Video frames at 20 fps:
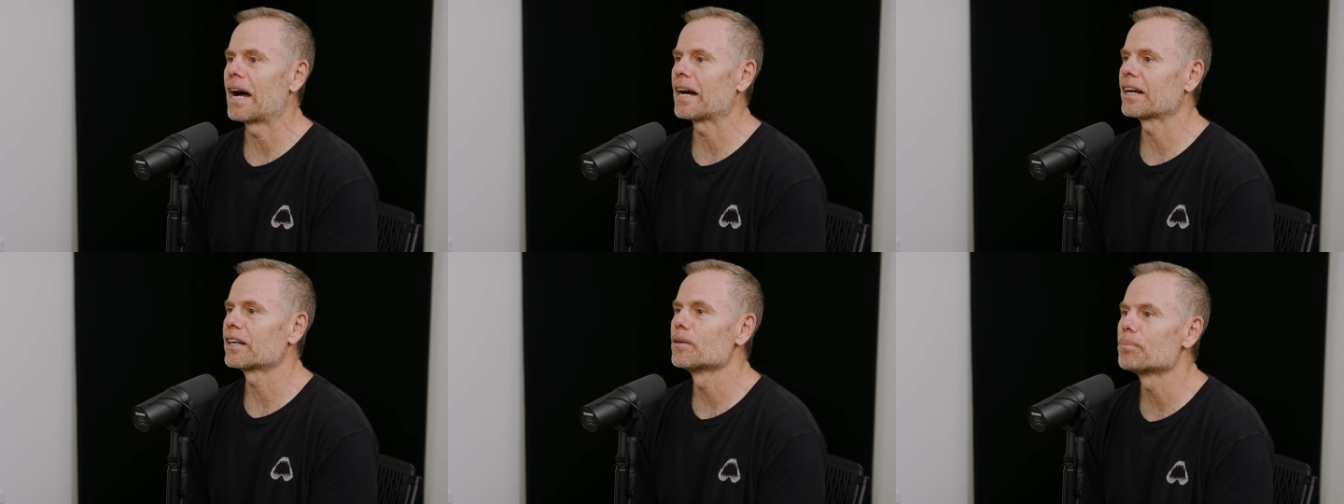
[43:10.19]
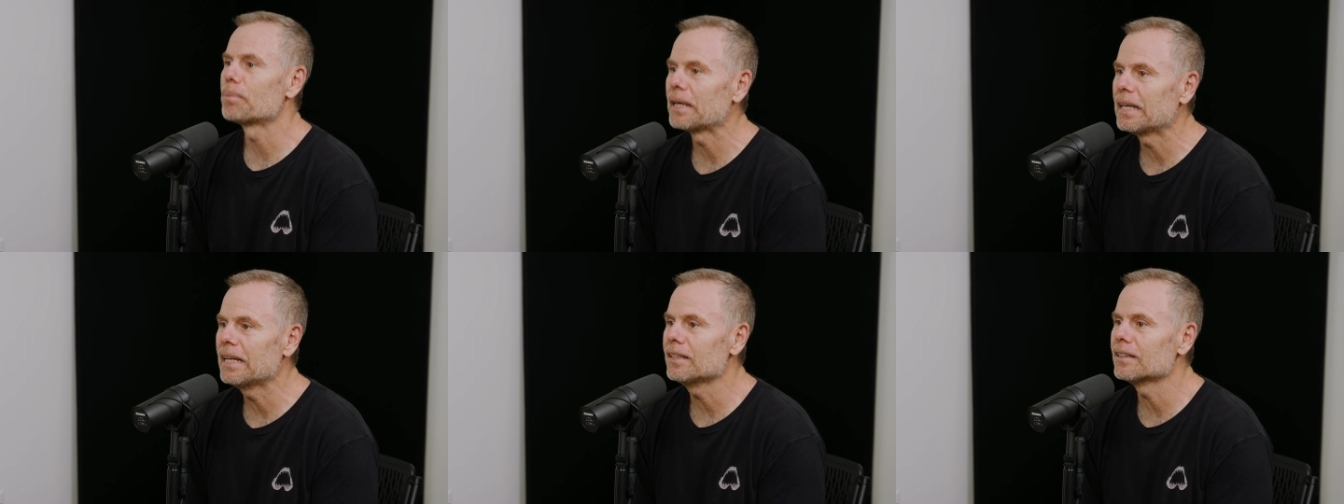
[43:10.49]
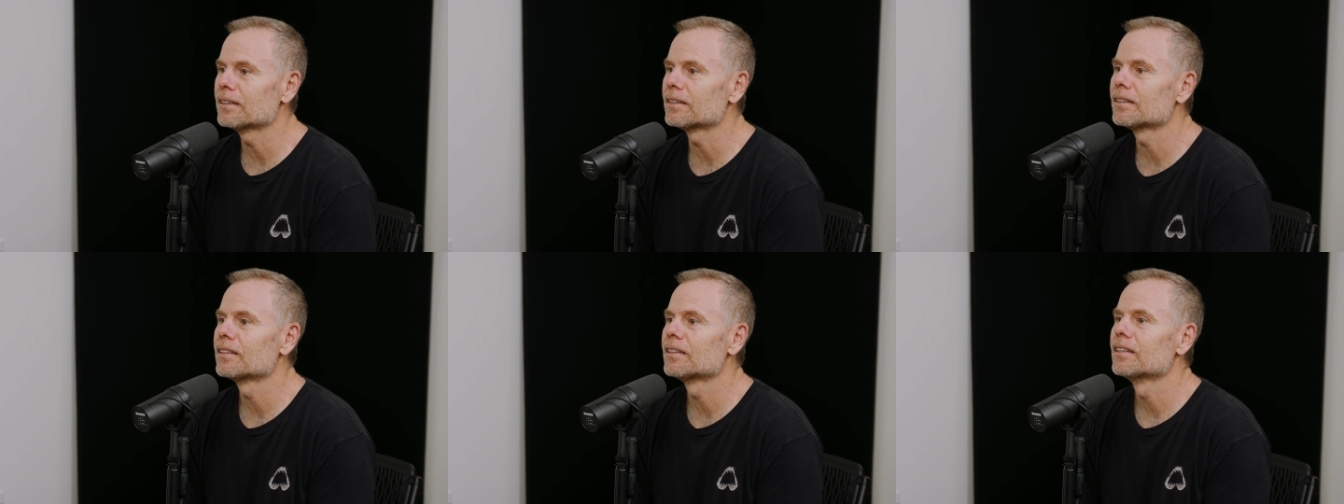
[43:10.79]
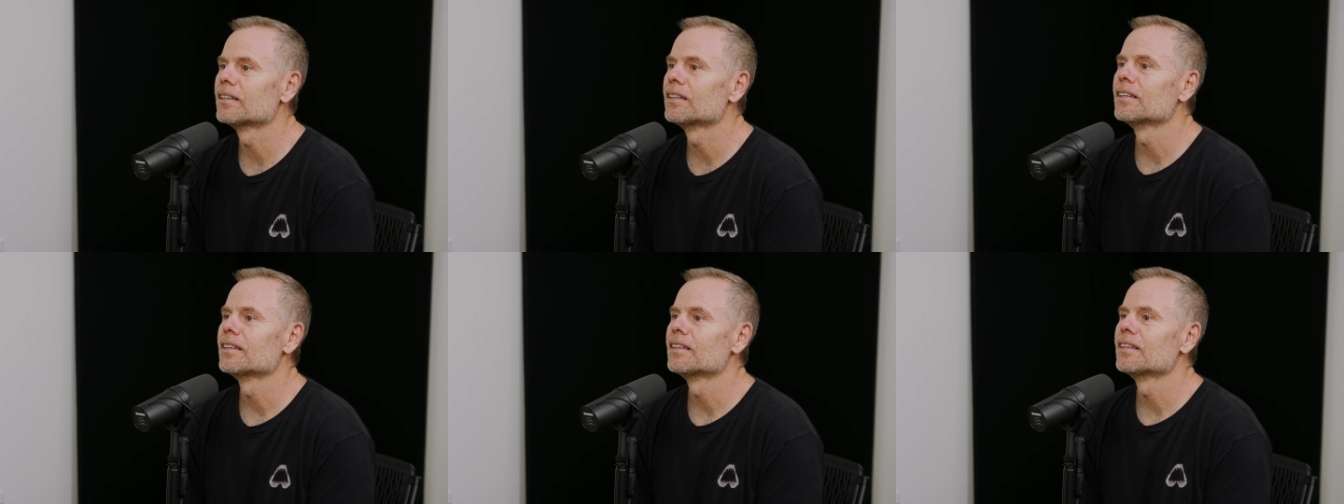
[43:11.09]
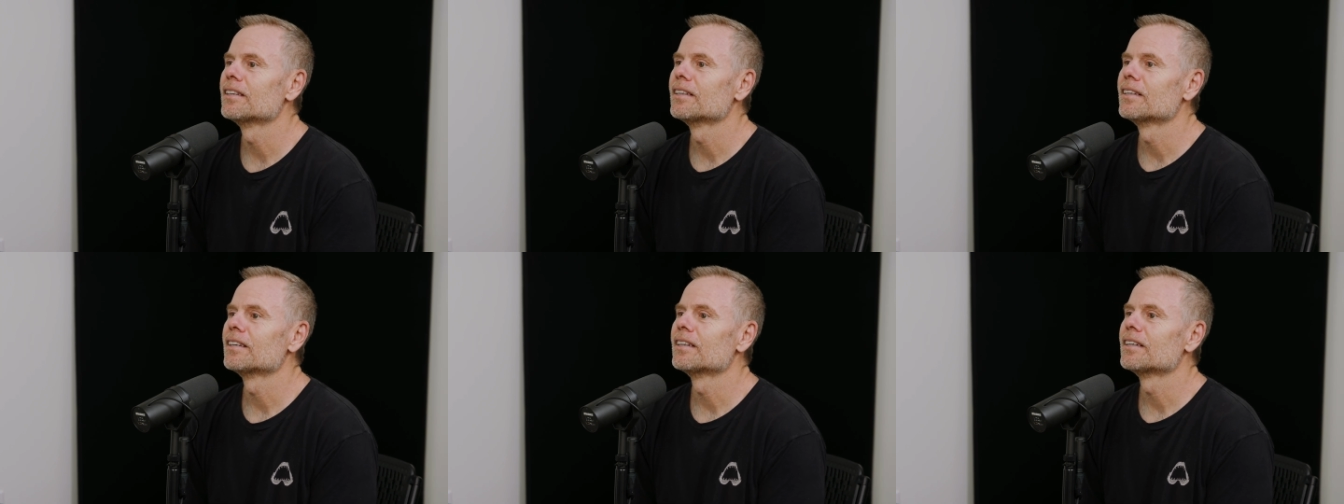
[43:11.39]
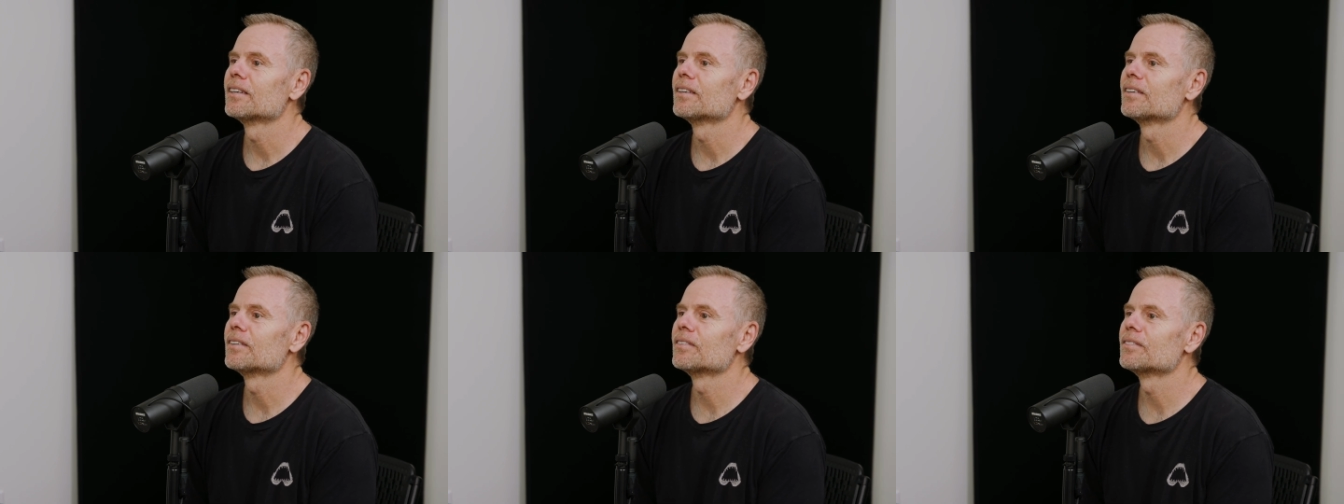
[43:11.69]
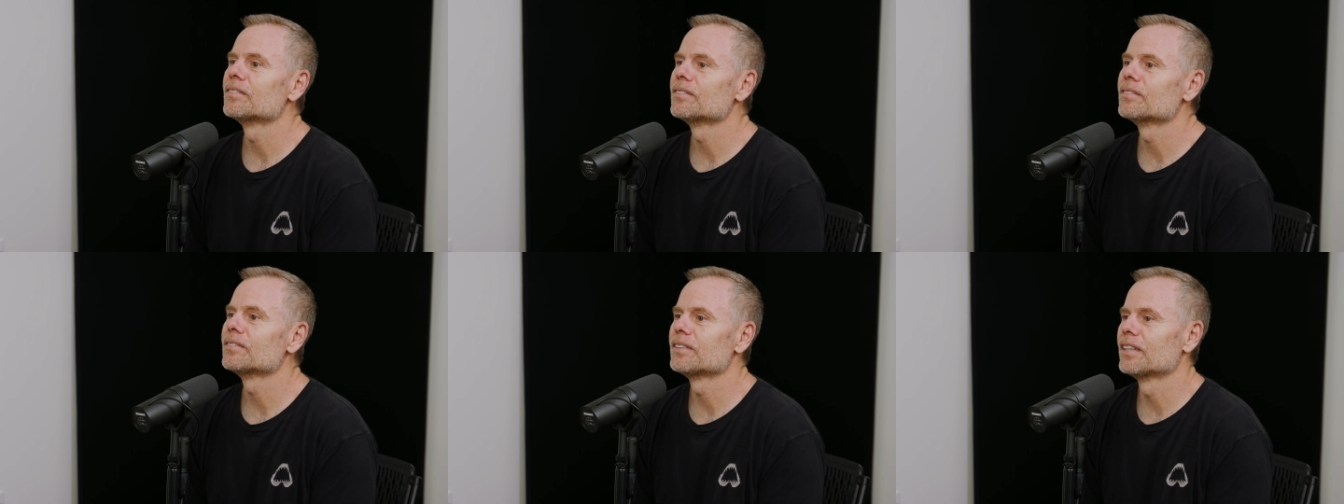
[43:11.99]
Not compete?
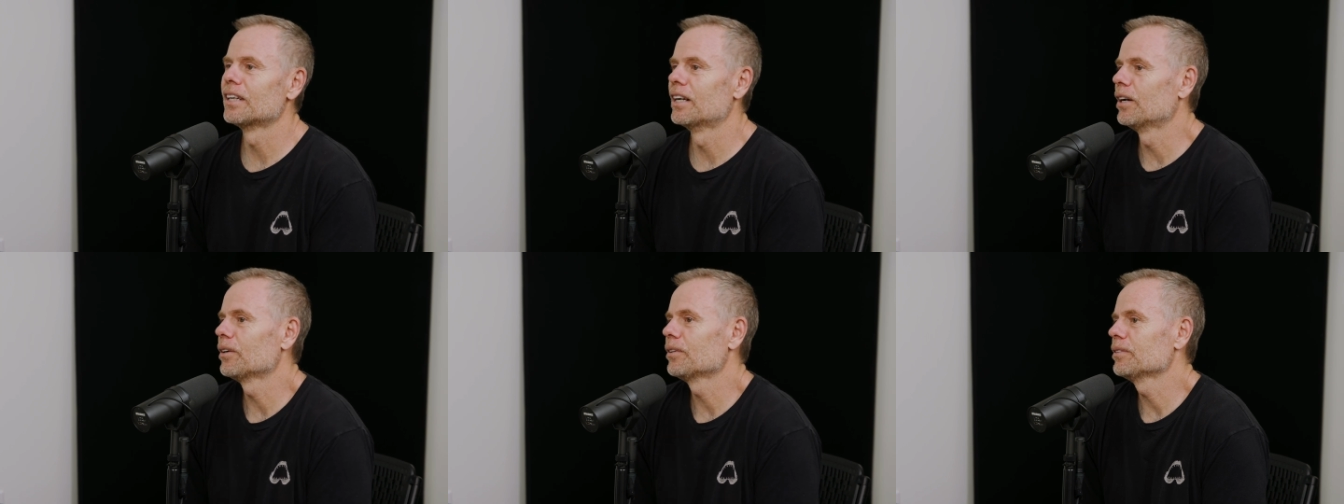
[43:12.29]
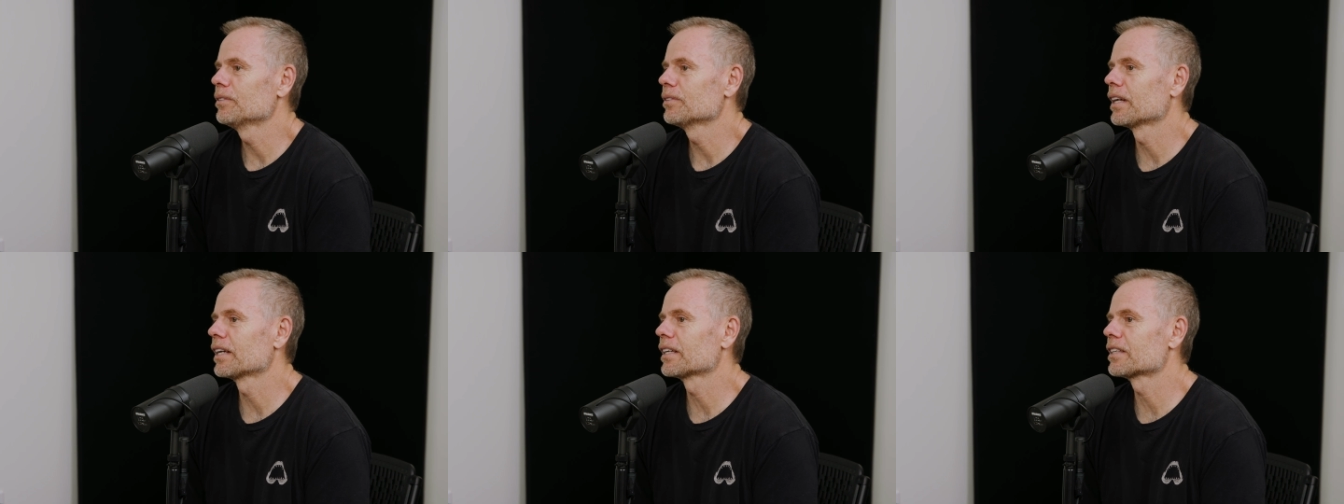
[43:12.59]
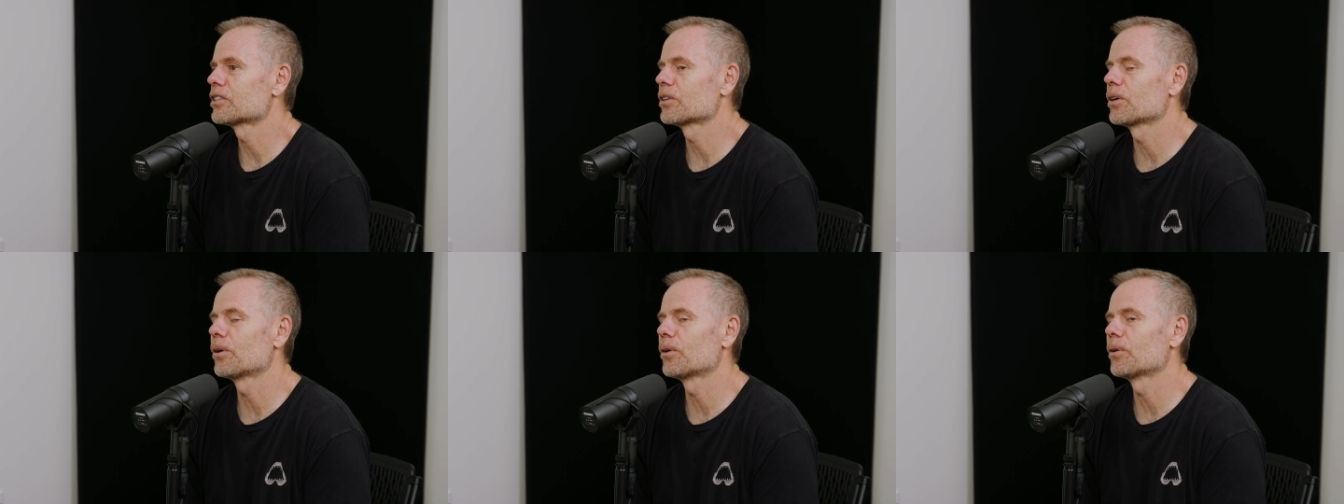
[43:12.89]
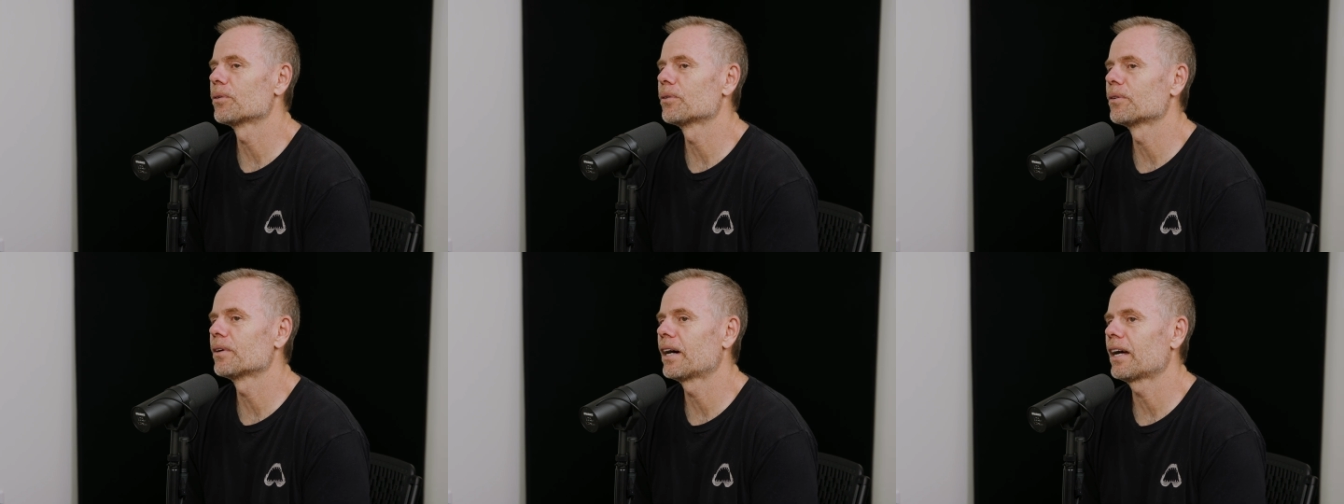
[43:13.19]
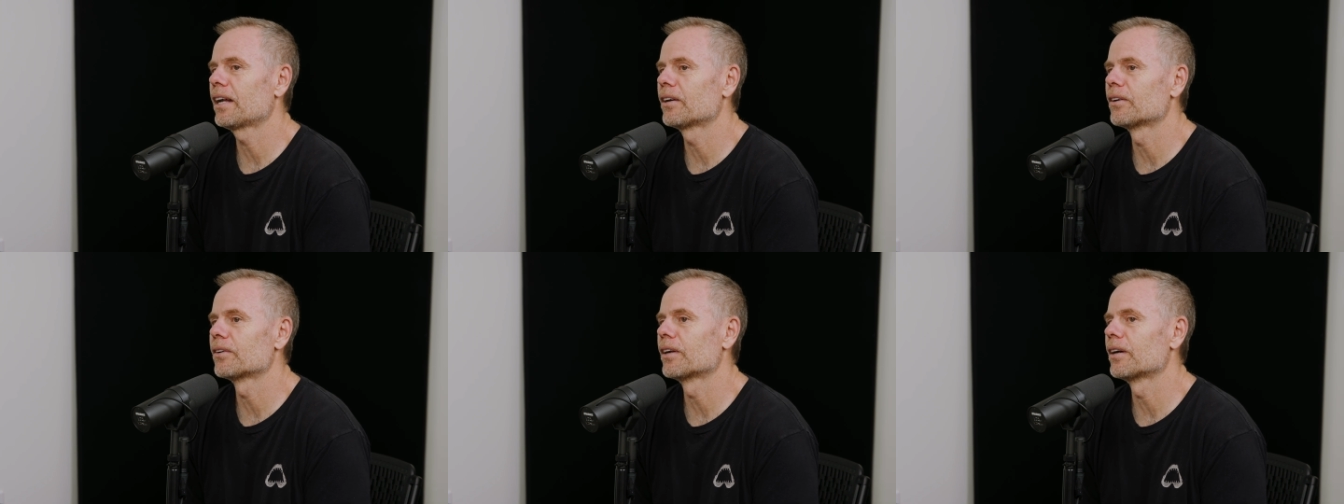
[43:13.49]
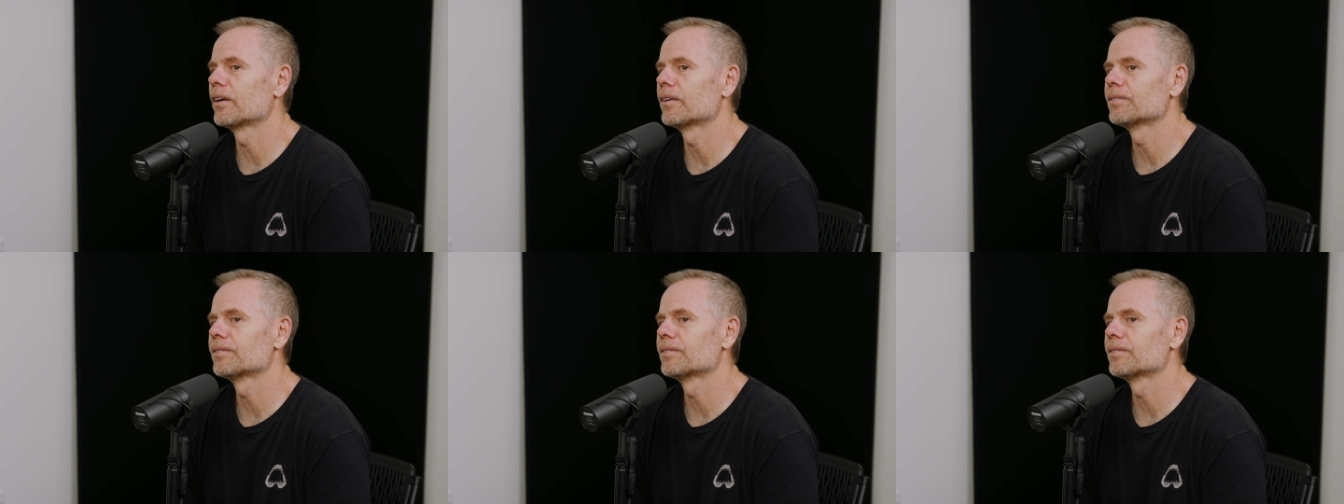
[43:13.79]
You know, like, so I don't